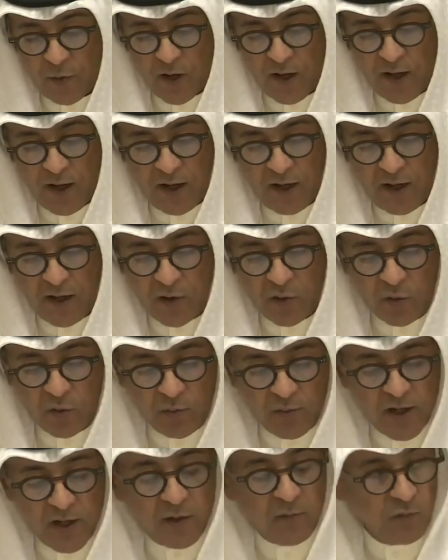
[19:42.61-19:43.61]
impact on
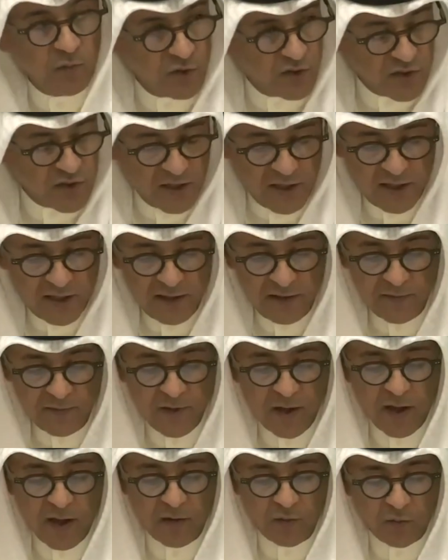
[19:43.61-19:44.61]
the general
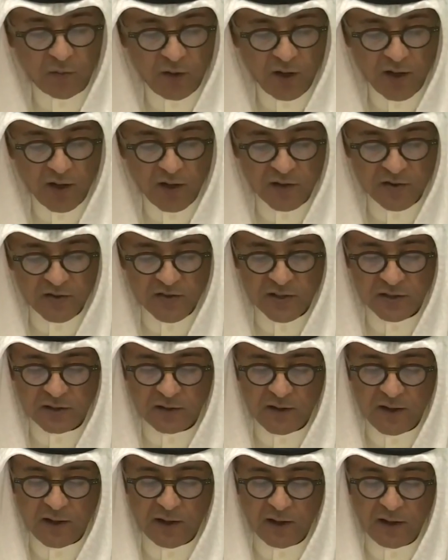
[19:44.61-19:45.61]
situation and
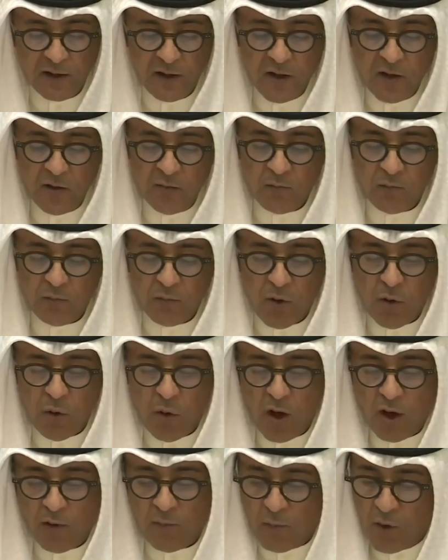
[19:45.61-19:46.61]
stability across
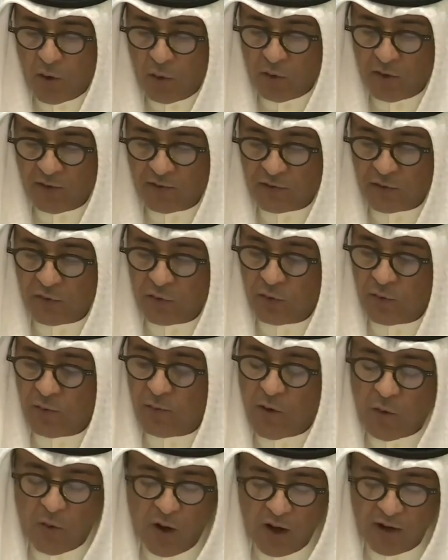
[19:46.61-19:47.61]
the entire
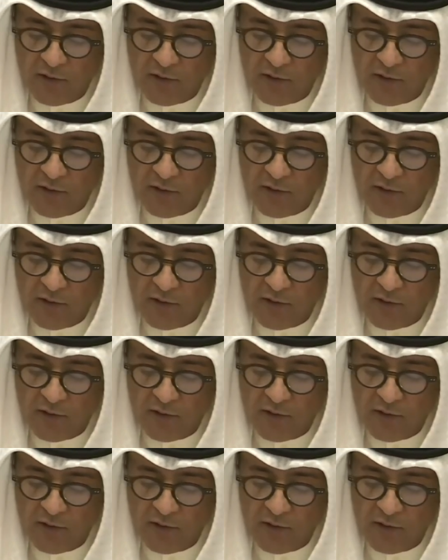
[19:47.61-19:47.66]
region.